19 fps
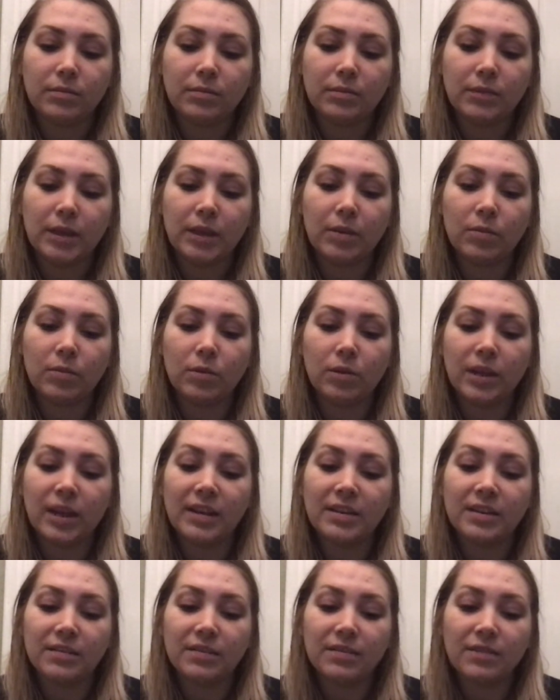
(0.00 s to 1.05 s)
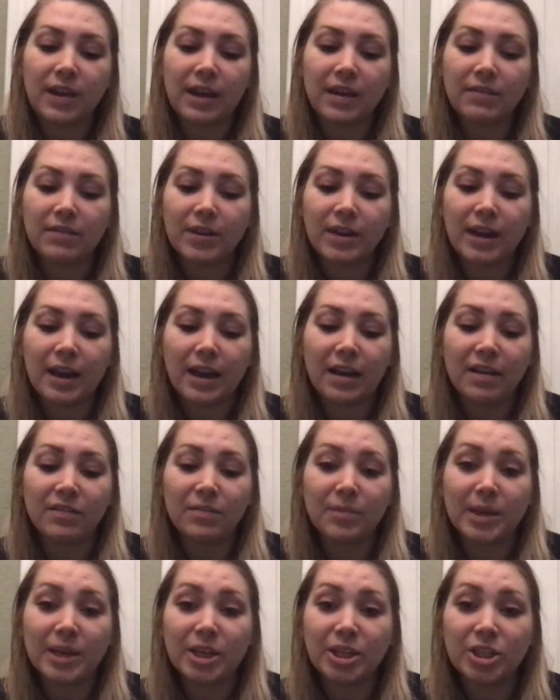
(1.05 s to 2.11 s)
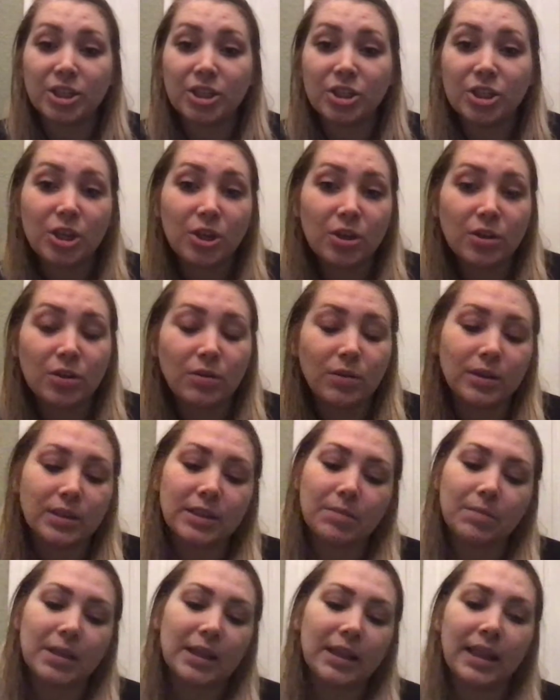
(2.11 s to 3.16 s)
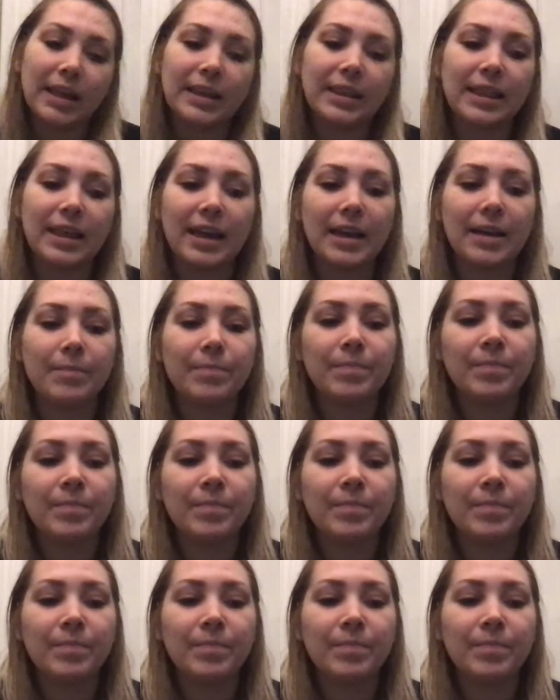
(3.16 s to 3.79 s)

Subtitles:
equal like to 5.5 minus 2 or something like that.